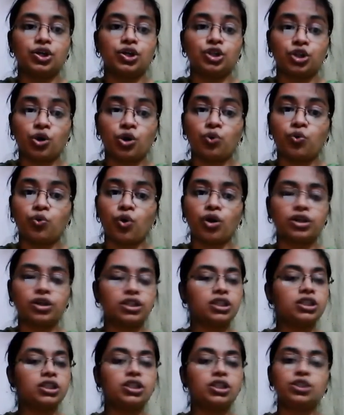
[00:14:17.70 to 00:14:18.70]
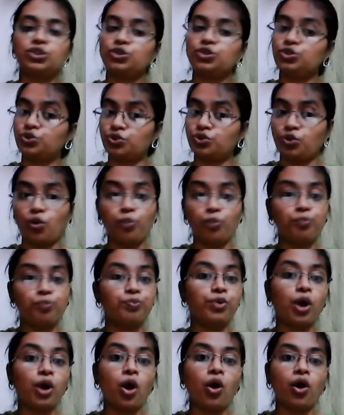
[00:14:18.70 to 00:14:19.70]
Your water is so
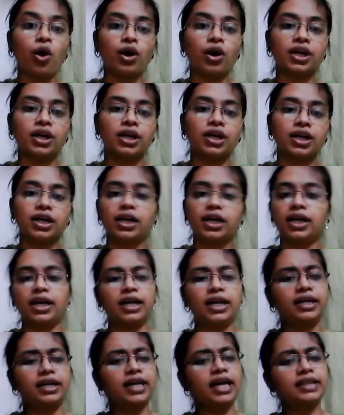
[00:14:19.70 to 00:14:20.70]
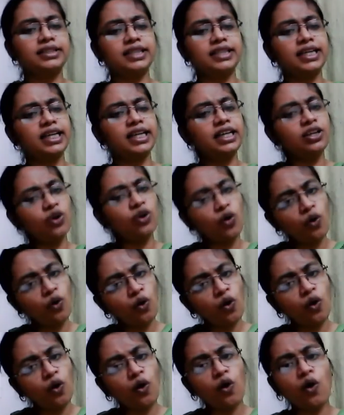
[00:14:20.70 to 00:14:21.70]
pure. It has healed
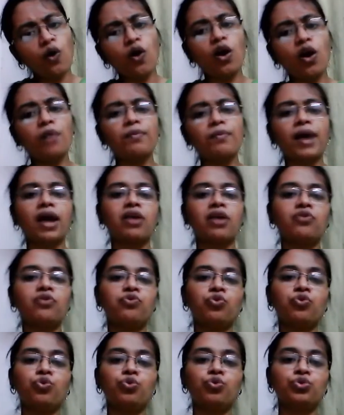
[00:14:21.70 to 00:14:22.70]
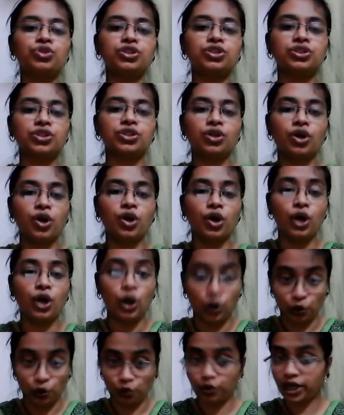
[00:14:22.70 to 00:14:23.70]
all my wounds.
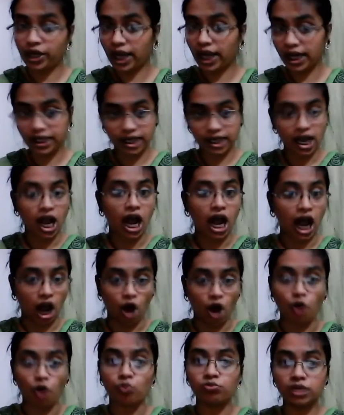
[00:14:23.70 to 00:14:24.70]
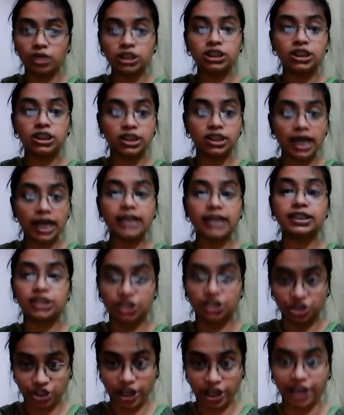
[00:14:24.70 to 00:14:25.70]
Look at how much it has
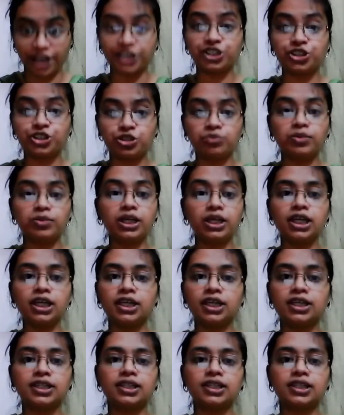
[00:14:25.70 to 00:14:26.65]
changed me."